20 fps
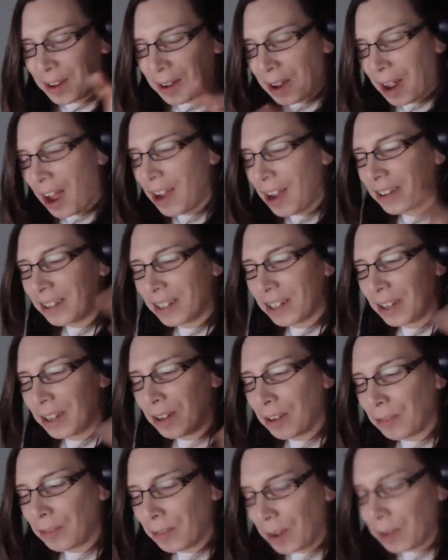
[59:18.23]
I'm going
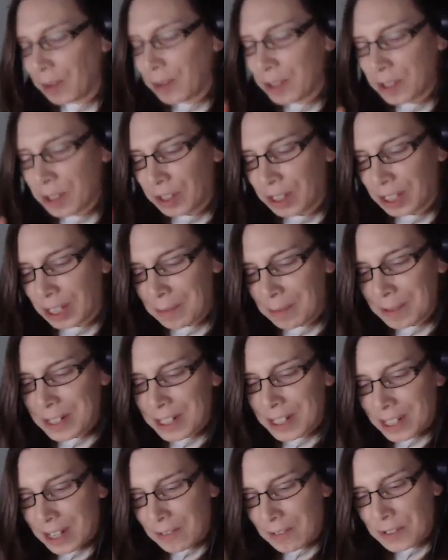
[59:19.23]
to focus on the
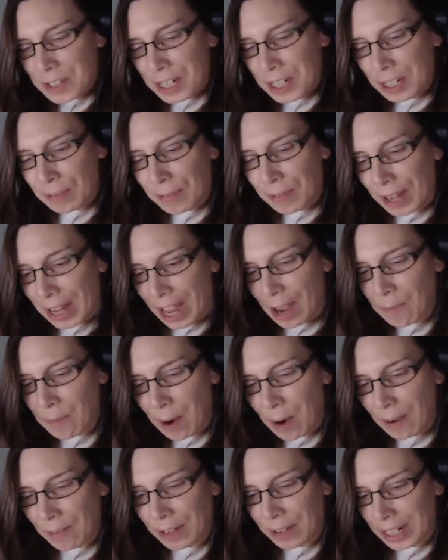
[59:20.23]
images I've seen of it and
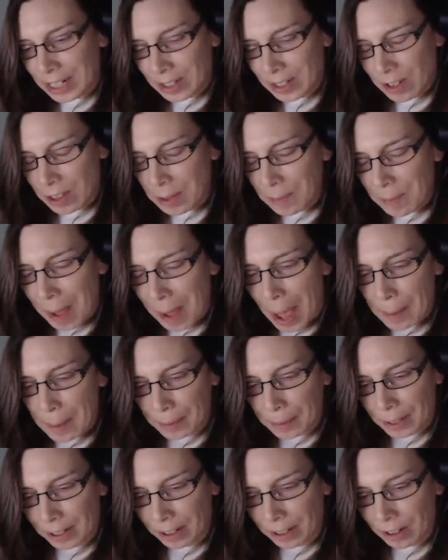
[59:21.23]
where it is on the map,
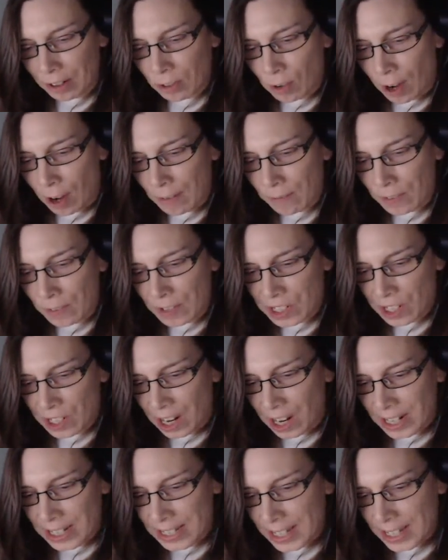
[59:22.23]
and I'm going to try and
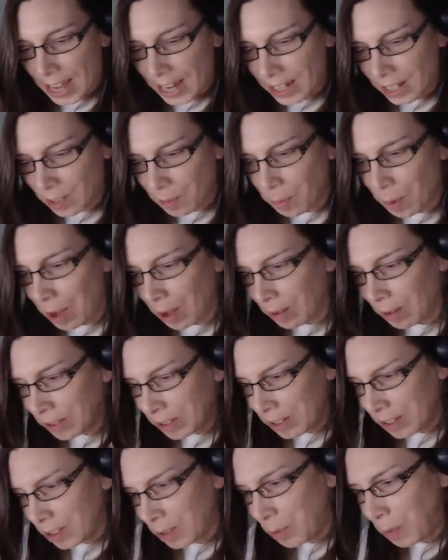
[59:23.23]
visualize that in the world
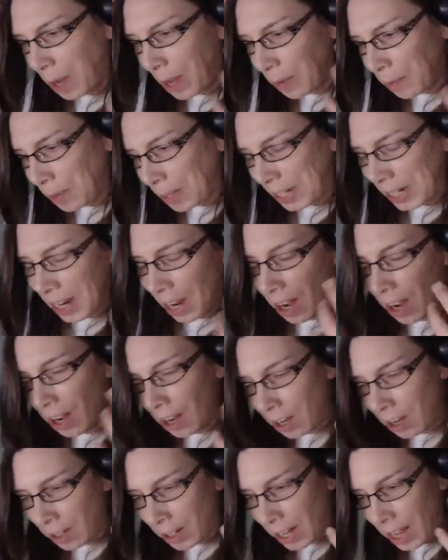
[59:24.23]
as to where we
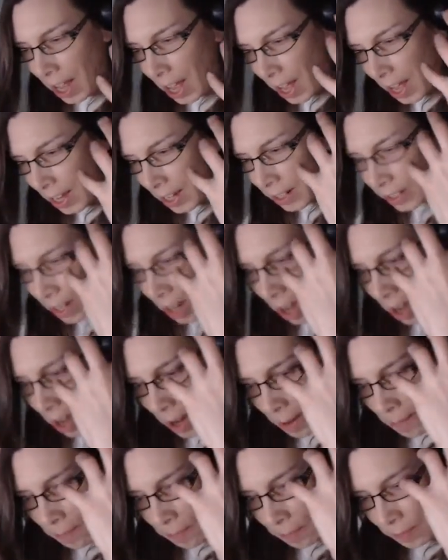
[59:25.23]
are. And
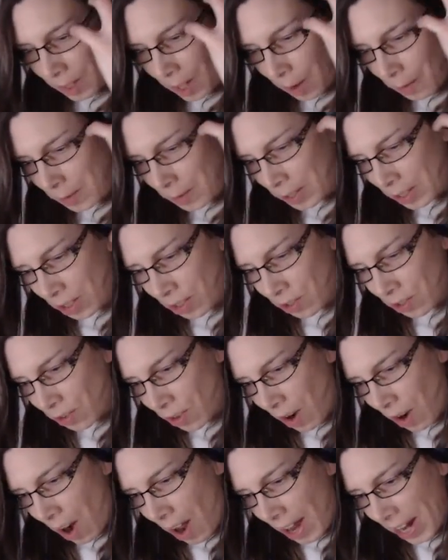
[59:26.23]
I'm going to
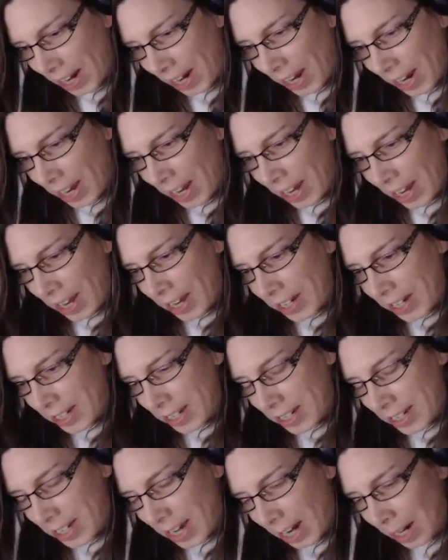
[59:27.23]
try
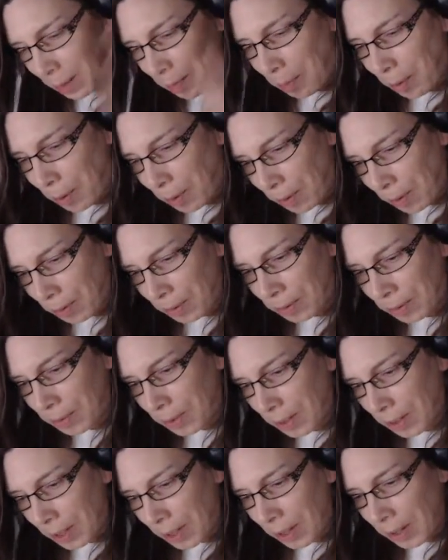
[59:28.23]
to teleport
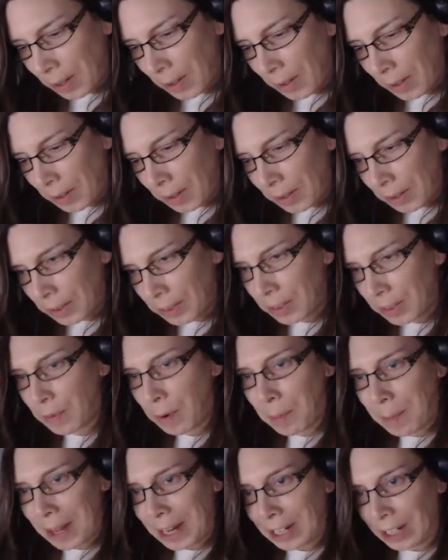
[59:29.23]
the
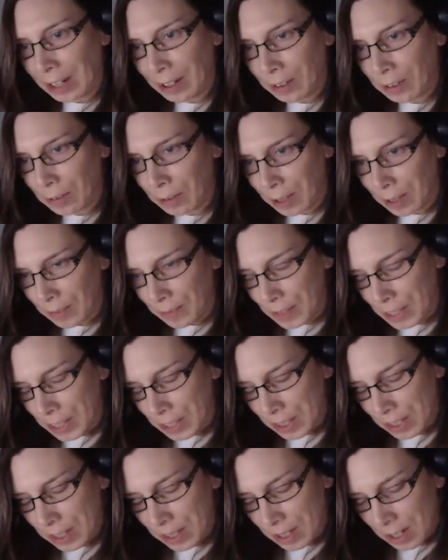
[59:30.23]
remaining three of
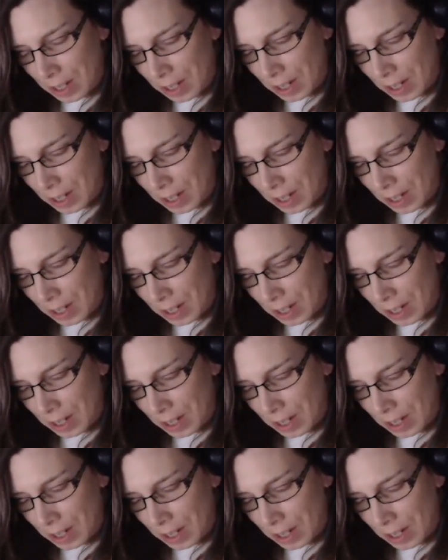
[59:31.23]
us.